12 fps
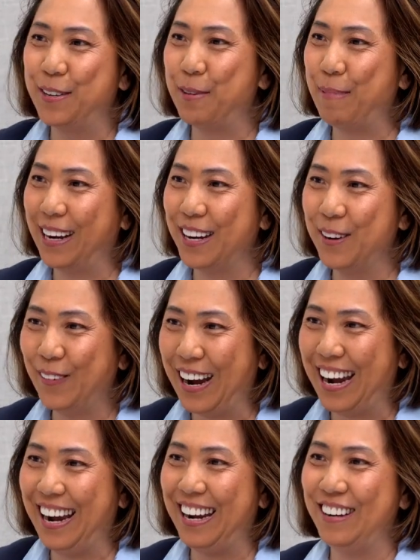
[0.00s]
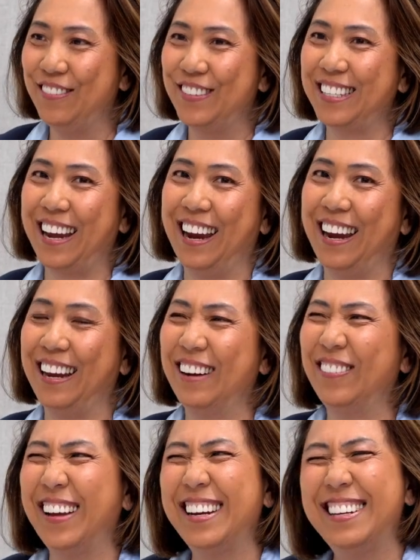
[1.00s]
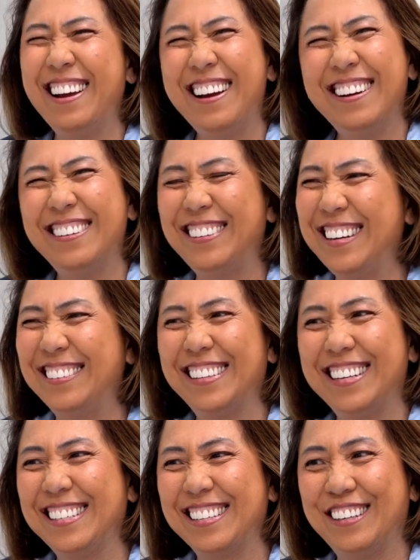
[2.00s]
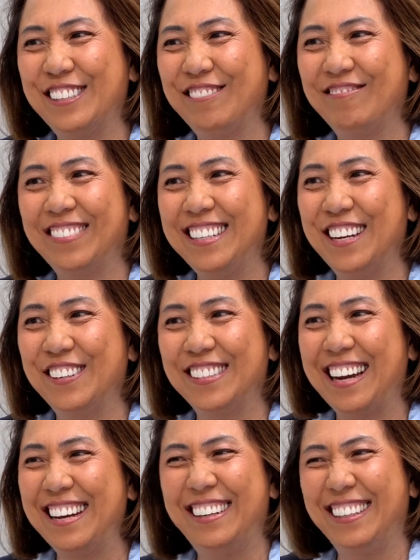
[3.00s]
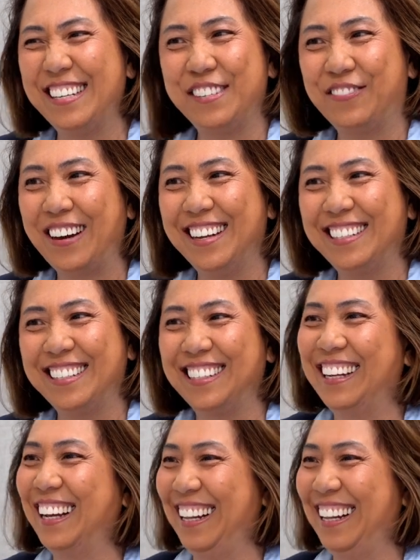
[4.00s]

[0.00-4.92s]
and don't make any waves. And I'm like, no, I don't think so. It's not nearly as fun.